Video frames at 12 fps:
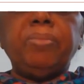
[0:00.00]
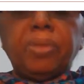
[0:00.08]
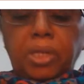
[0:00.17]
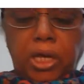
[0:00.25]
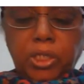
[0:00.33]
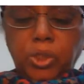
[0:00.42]

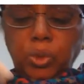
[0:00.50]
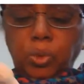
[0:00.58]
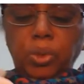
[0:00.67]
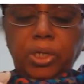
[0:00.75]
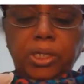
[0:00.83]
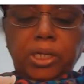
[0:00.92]
It's
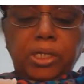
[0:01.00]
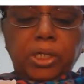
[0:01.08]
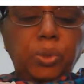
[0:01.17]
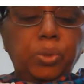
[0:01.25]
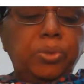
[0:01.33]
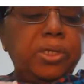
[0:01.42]
only that the
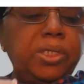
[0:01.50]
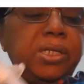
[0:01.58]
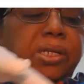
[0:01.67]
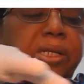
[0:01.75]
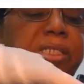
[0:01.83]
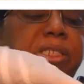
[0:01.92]
uterus
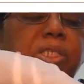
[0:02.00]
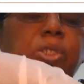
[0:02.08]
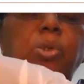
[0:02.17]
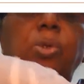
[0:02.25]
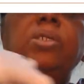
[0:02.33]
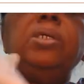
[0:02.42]
rests
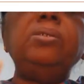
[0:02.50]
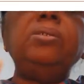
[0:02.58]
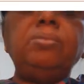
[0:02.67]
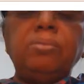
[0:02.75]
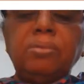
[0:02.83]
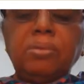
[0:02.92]
on
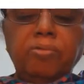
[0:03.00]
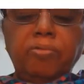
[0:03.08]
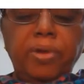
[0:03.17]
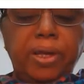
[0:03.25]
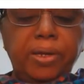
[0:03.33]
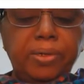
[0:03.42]
the
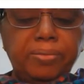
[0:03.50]
flare.